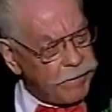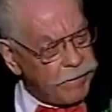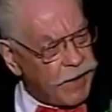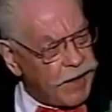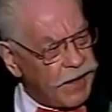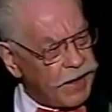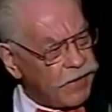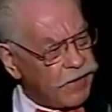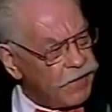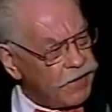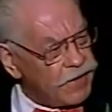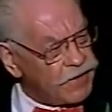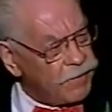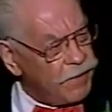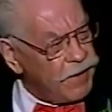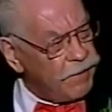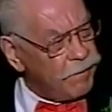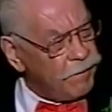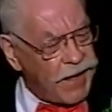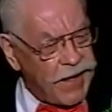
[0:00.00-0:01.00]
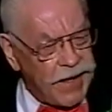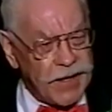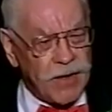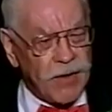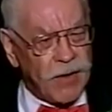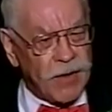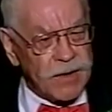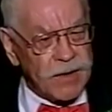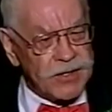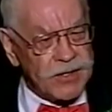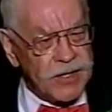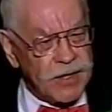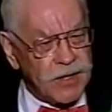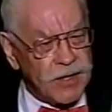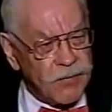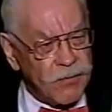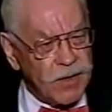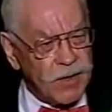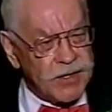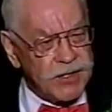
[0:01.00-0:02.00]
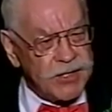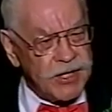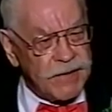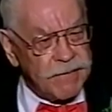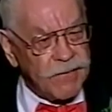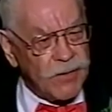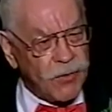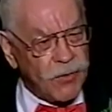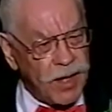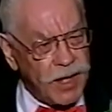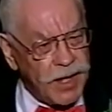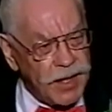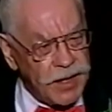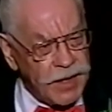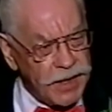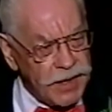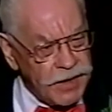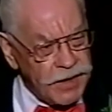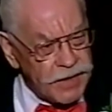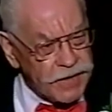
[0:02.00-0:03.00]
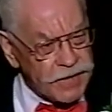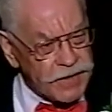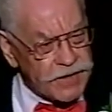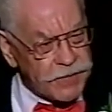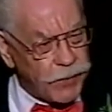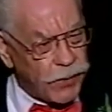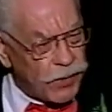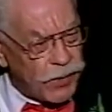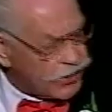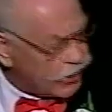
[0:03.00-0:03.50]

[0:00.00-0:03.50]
Bygones Be Bygones dinner with Jim Gray, the sports